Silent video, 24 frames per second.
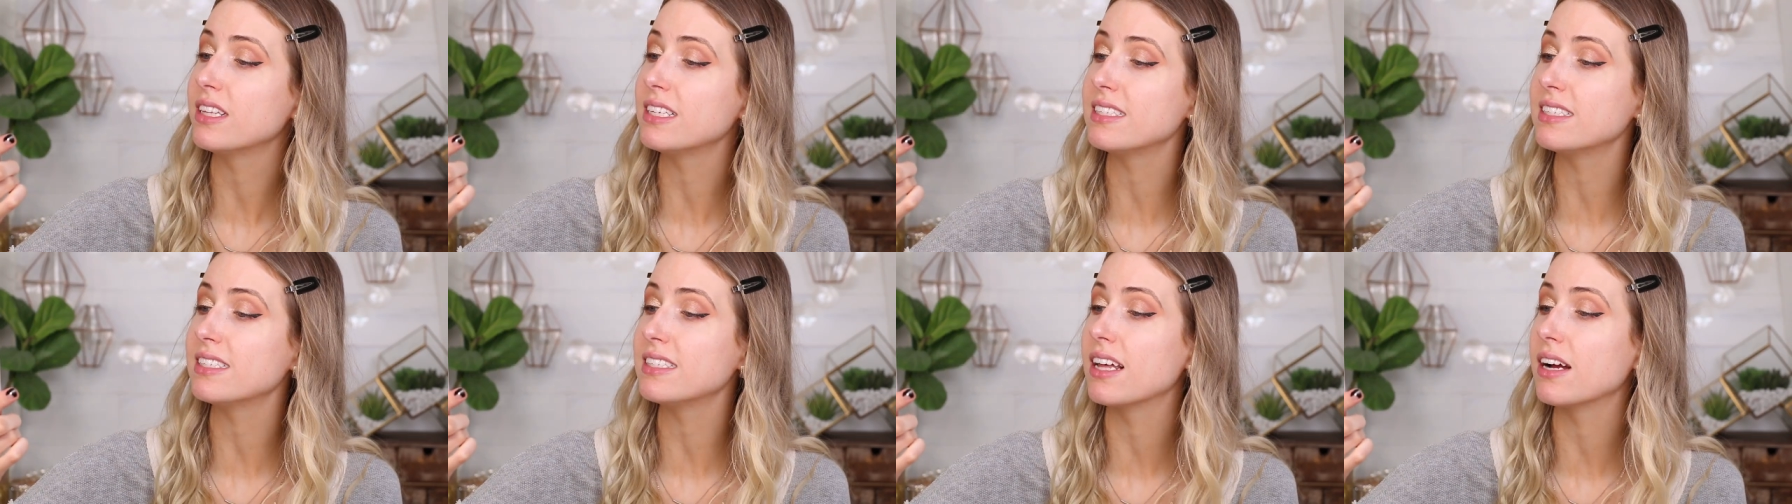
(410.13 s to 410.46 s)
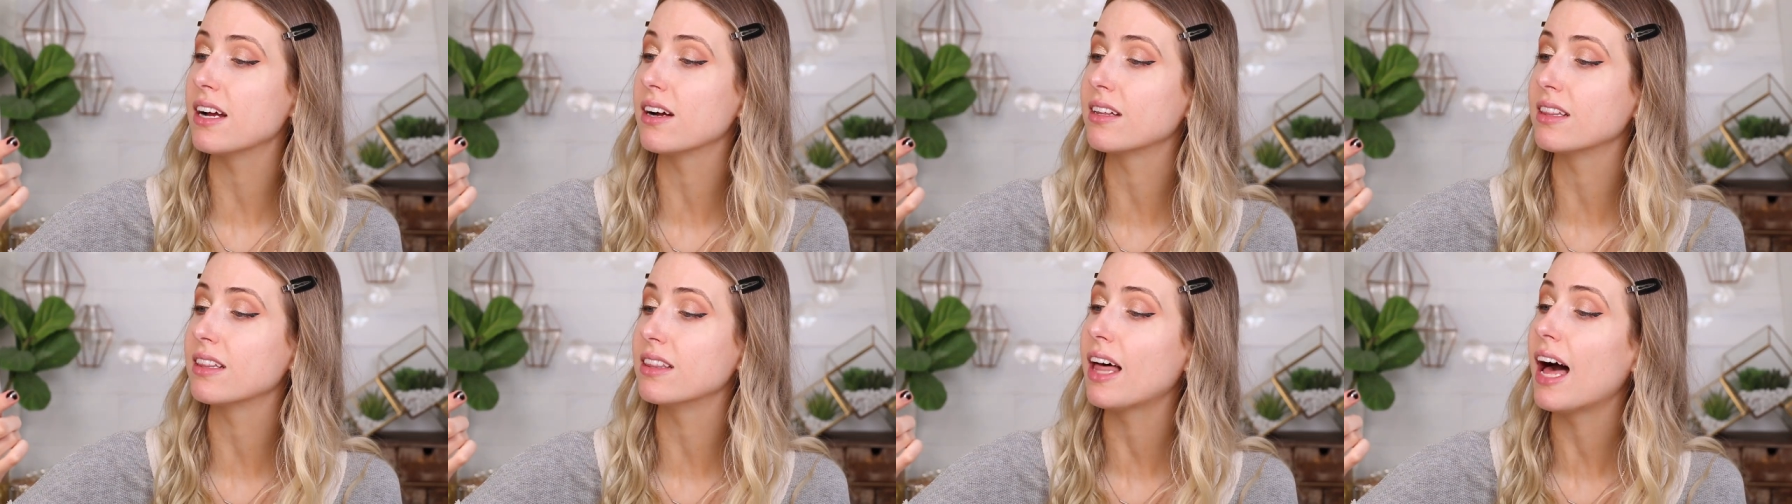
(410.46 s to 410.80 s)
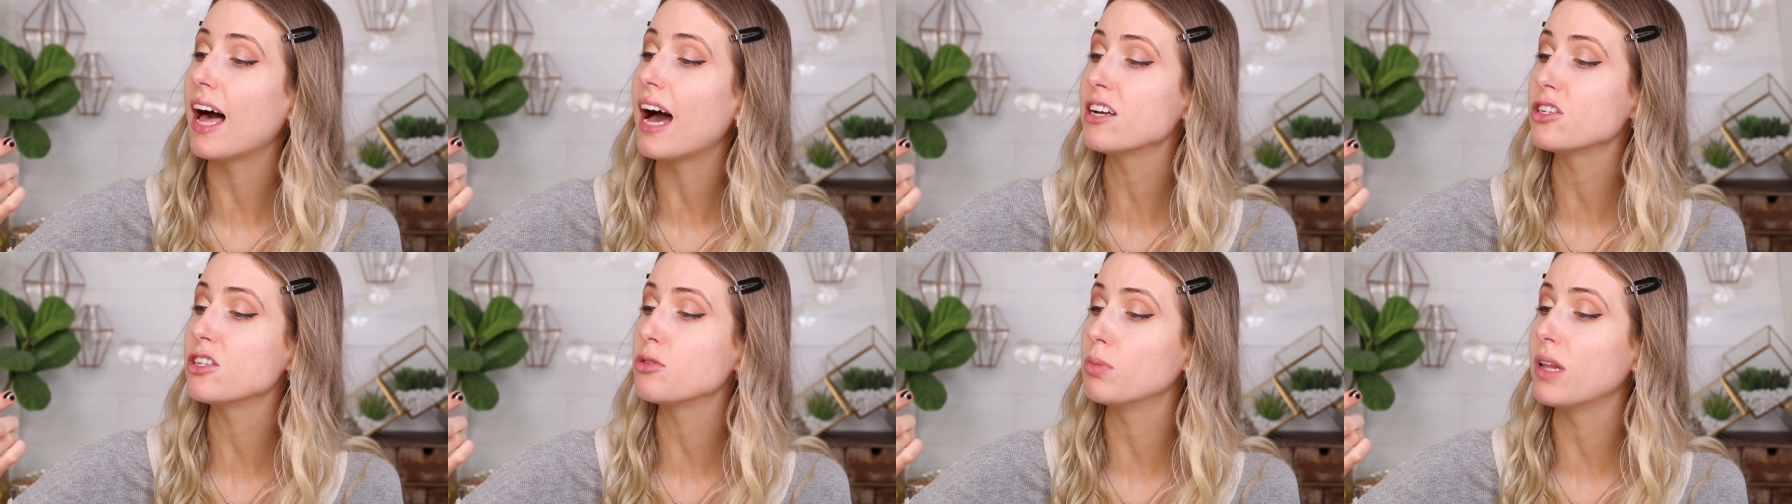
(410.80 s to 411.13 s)
This is their
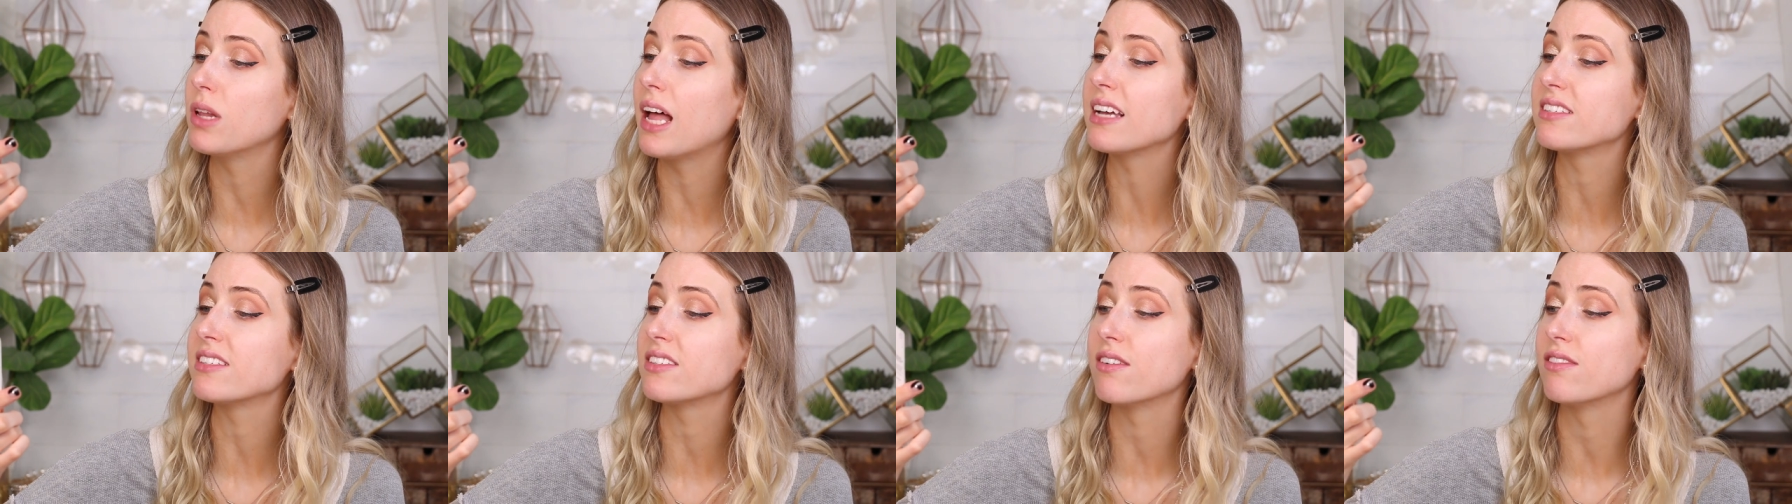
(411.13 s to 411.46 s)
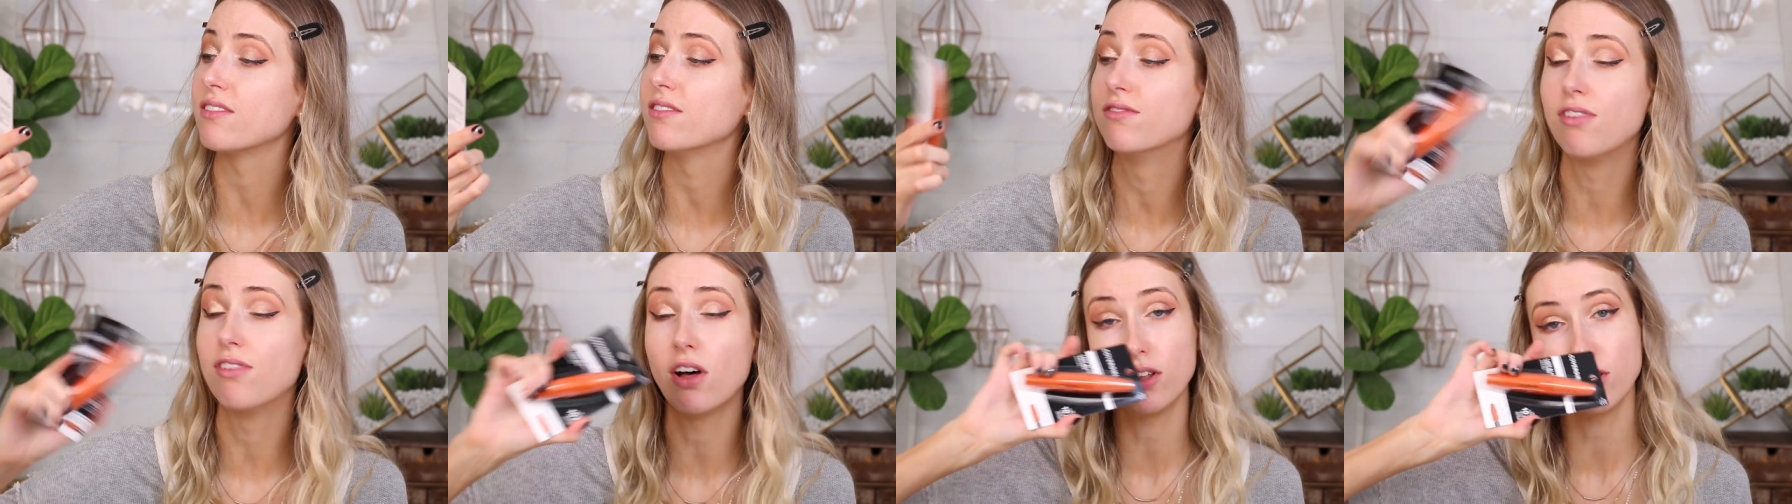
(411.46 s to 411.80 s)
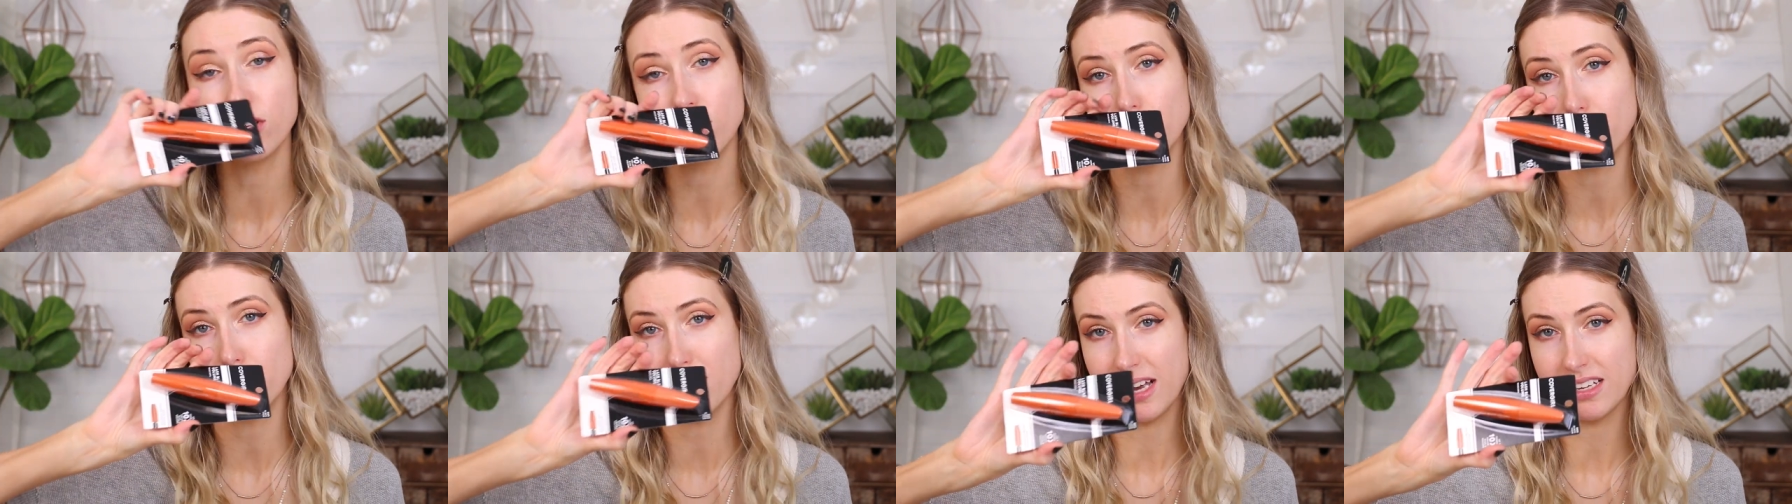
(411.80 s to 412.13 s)
Lash Blast
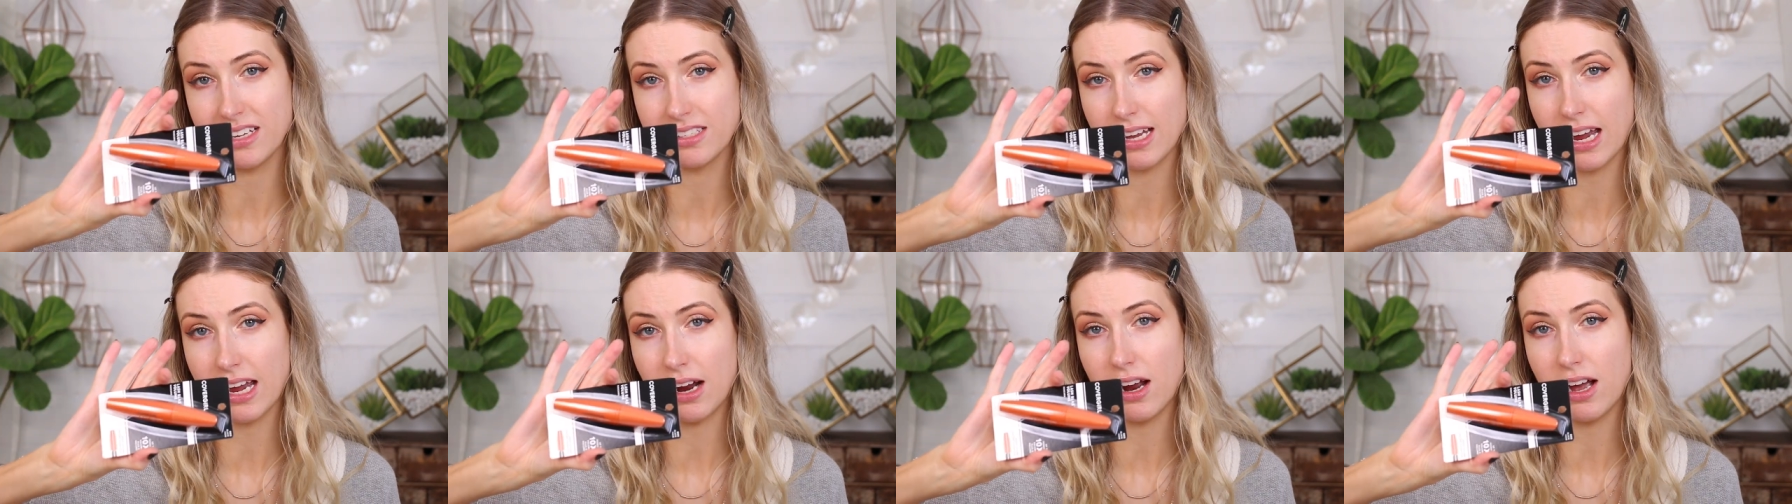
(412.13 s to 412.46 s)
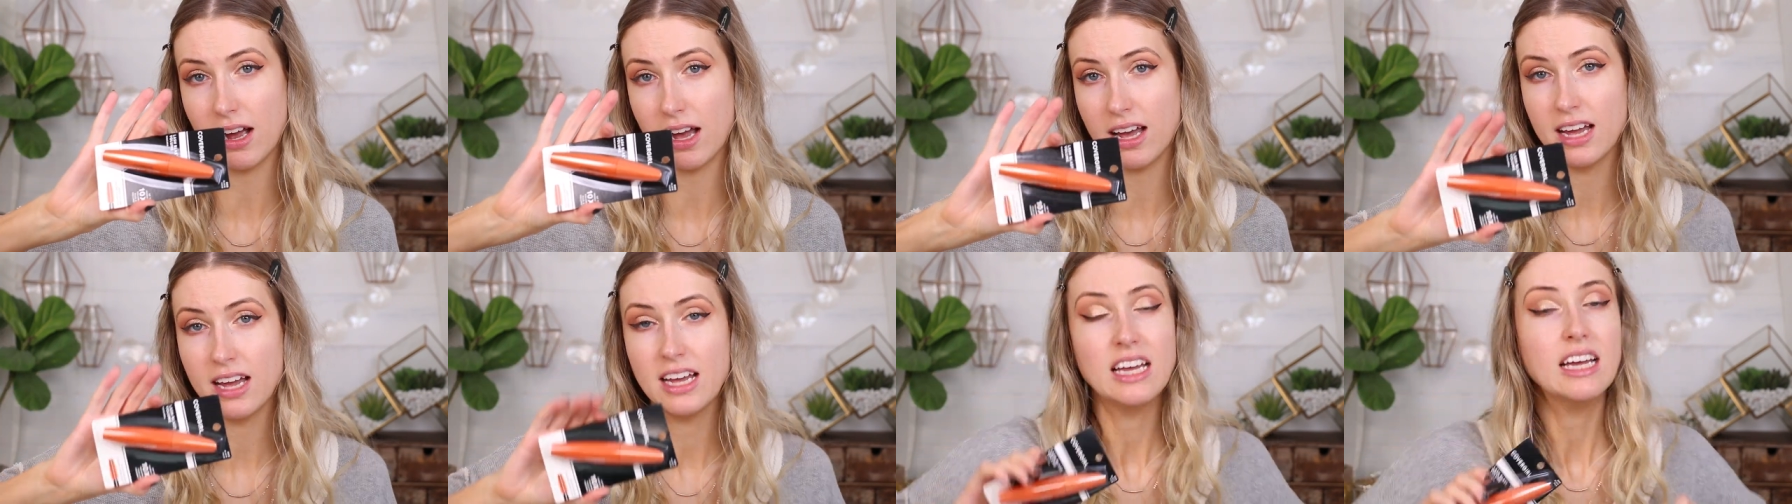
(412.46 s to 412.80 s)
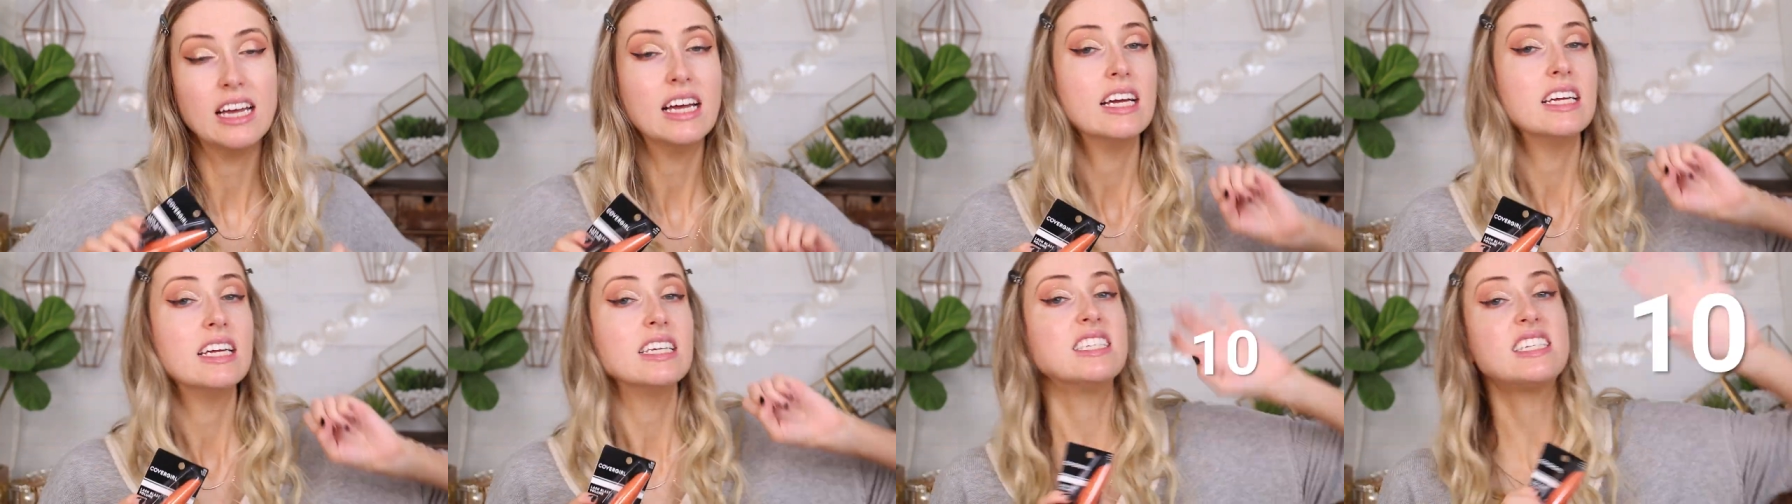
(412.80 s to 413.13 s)
Volume Mascara.
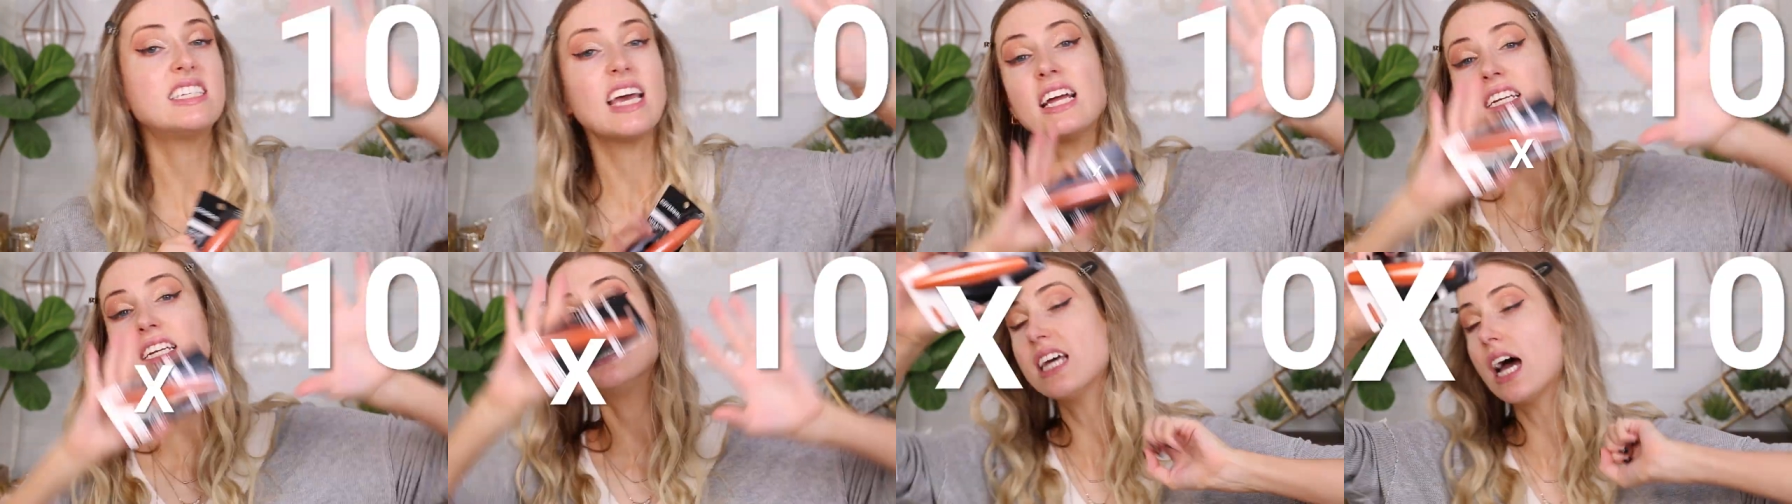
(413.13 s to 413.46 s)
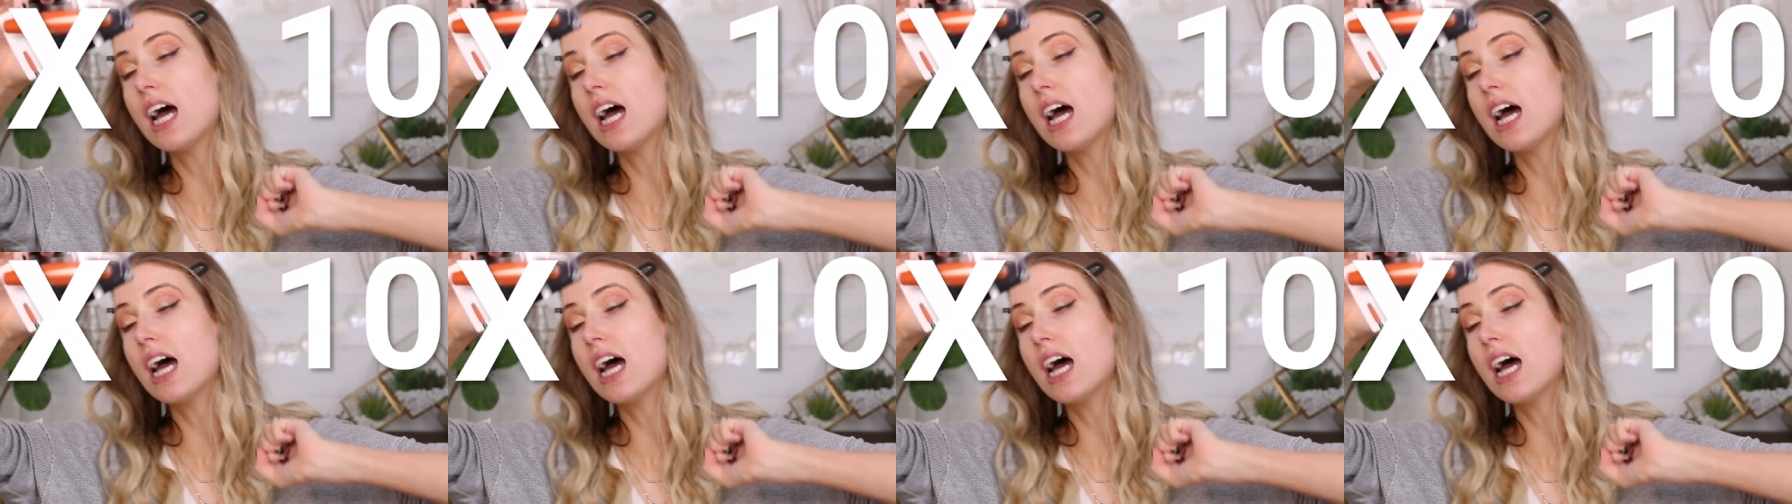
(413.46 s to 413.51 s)
10